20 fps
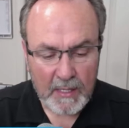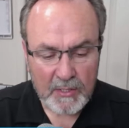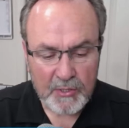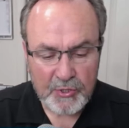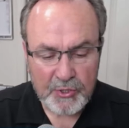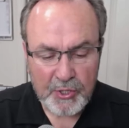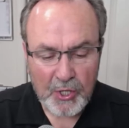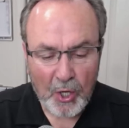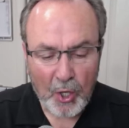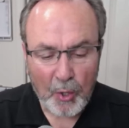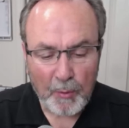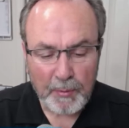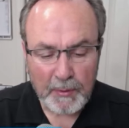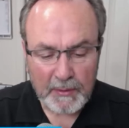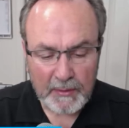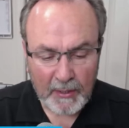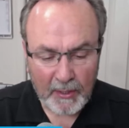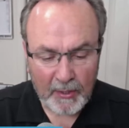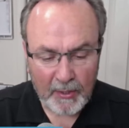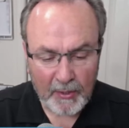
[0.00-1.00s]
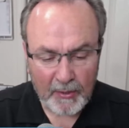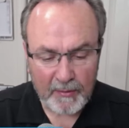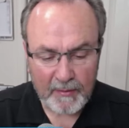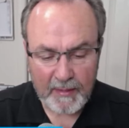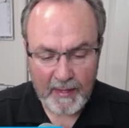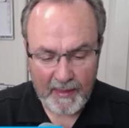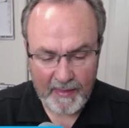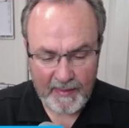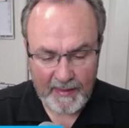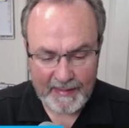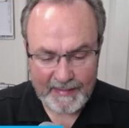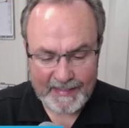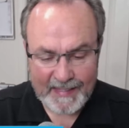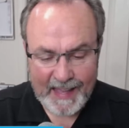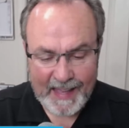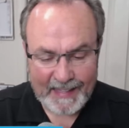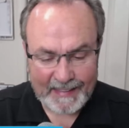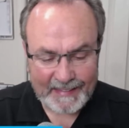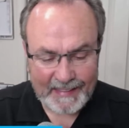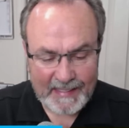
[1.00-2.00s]
Job learned that
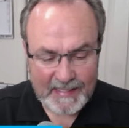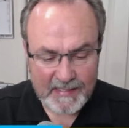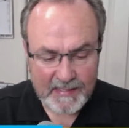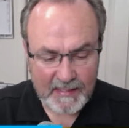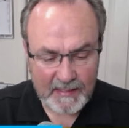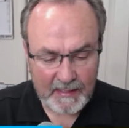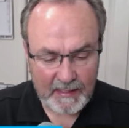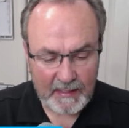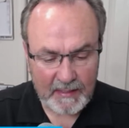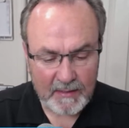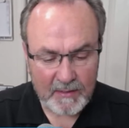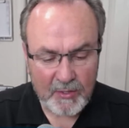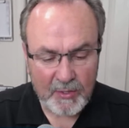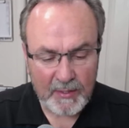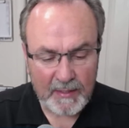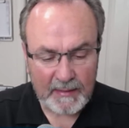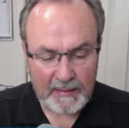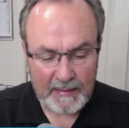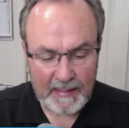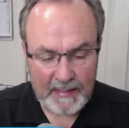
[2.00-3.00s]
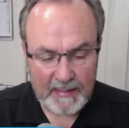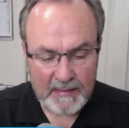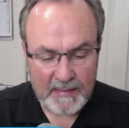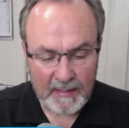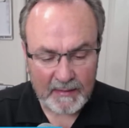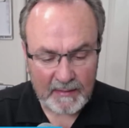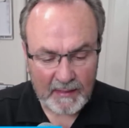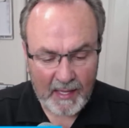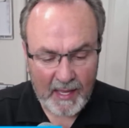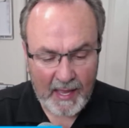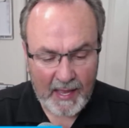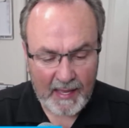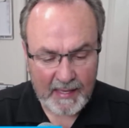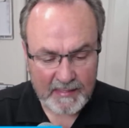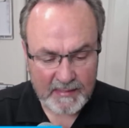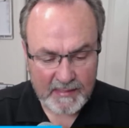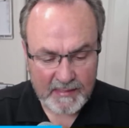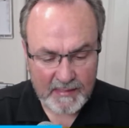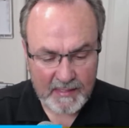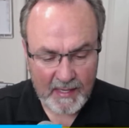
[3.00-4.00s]
not listening could lead to
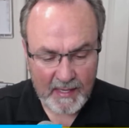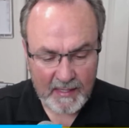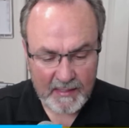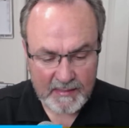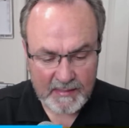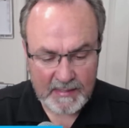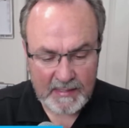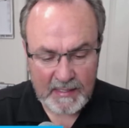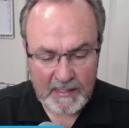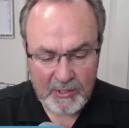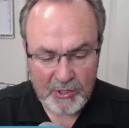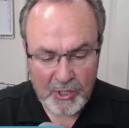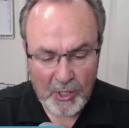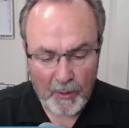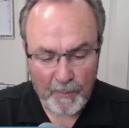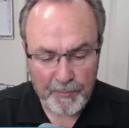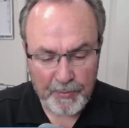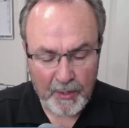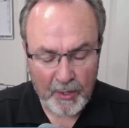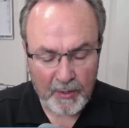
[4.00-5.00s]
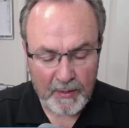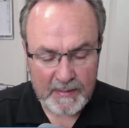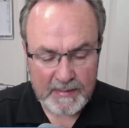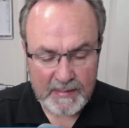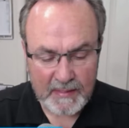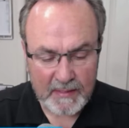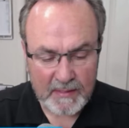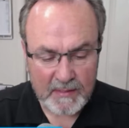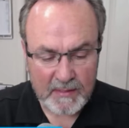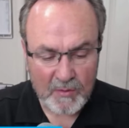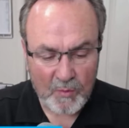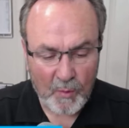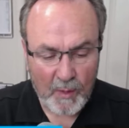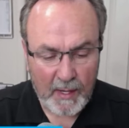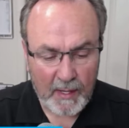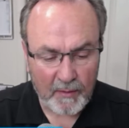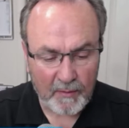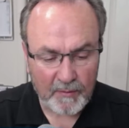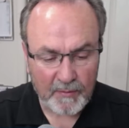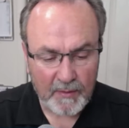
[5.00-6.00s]
loss. See Job
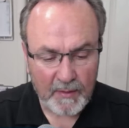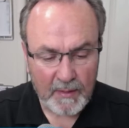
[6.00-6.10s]
36:12.